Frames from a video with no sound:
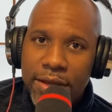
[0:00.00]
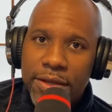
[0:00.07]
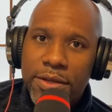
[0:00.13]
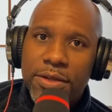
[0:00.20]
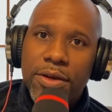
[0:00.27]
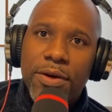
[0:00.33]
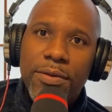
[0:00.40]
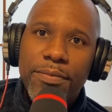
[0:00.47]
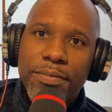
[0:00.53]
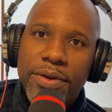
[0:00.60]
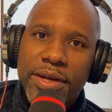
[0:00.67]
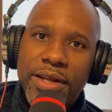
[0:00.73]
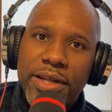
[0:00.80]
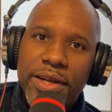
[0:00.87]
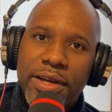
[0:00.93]

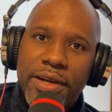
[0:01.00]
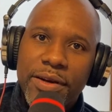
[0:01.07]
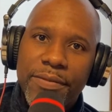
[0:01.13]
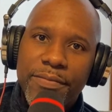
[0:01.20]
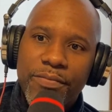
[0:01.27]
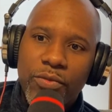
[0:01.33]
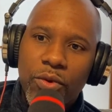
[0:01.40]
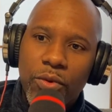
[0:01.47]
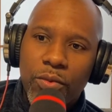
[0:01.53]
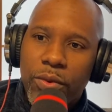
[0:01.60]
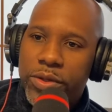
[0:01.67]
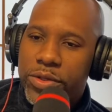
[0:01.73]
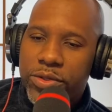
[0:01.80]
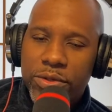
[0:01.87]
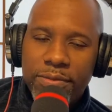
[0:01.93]
but, or
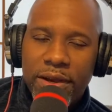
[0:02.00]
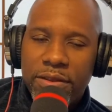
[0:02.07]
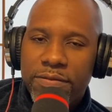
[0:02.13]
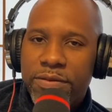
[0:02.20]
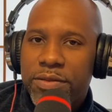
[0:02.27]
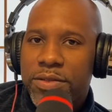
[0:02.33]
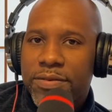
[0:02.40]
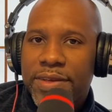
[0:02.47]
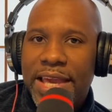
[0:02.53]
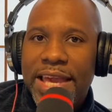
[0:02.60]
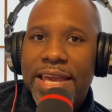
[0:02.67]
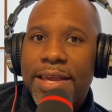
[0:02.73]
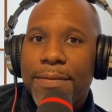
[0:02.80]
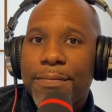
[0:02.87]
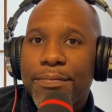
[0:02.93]
one or two mouthfuls of
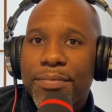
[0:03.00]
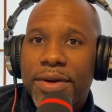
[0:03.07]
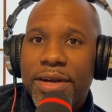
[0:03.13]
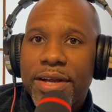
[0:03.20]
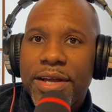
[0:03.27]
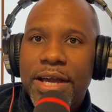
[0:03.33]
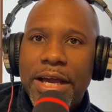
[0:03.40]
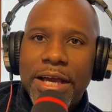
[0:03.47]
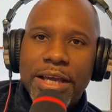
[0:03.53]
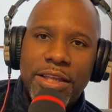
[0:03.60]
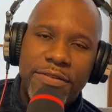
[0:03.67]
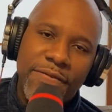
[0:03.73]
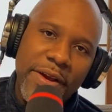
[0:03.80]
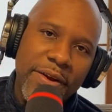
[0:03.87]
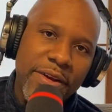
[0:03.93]
cake, but
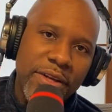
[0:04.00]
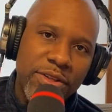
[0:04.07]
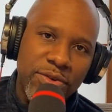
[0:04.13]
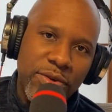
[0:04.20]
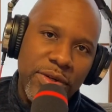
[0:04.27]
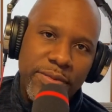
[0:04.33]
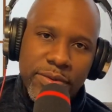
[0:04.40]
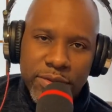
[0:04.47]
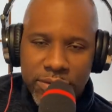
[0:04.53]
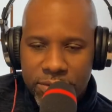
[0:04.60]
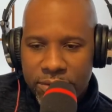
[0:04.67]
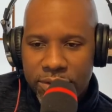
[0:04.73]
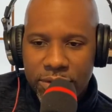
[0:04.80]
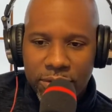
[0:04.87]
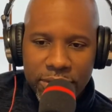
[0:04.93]
it's very enjoyable. So,
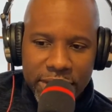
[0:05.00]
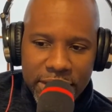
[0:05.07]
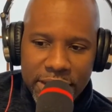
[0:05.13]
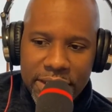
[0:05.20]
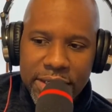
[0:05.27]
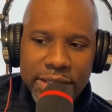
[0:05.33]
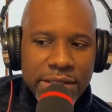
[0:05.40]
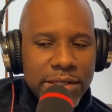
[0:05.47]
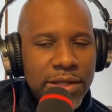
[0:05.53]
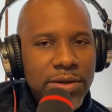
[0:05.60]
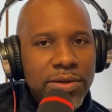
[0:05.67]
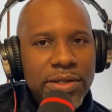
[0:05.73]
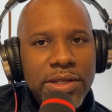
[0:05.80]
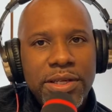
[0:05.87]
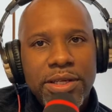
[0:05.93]
eating it
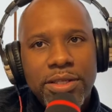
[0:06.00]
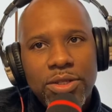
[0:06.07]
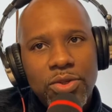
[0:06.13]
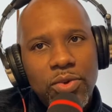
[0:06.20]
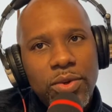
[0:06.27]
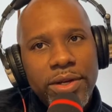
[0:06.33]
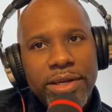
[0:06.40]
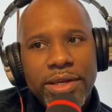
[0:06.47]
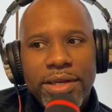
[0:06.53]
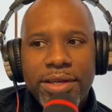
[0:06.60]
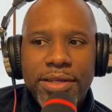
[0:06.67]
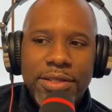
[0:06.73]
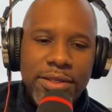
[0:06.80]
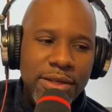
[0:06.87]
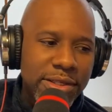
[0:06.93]
slowly, enjoying
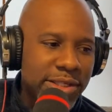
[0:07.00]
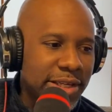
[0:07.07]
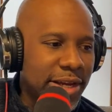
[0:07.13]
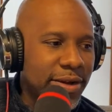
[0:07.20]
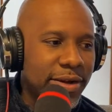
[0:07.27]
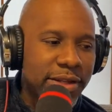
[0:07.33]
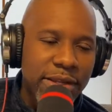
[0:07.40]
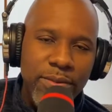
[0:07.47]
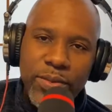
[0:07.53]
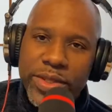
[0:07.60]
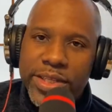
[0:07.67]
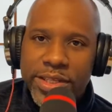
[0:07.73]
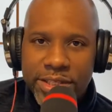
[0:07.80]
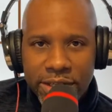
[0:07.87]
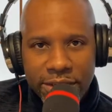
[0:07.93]
it, sharing them
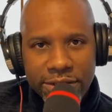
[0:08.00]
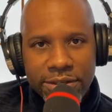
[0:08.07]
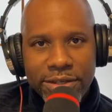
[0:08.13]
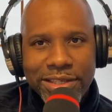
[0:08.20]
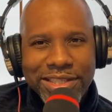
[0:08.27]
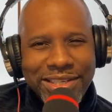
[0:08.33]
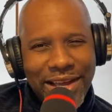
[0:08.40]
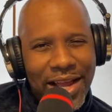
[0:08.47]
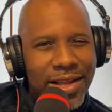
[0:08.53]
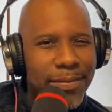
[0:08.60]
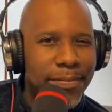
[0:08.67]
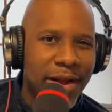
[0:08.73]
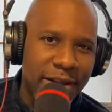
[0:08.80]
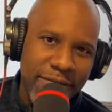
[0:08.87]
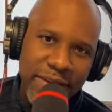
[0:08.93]
with each other is kind of
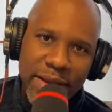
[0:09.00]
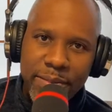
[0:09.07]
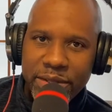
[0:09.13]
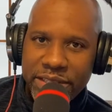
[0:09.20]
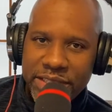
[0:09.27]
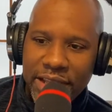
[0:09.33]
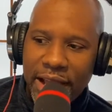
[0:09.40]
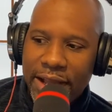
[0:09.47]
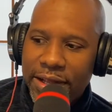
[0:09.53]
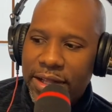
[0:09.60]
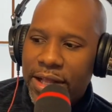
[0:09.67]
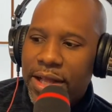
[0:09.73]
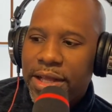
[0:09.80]
my family style.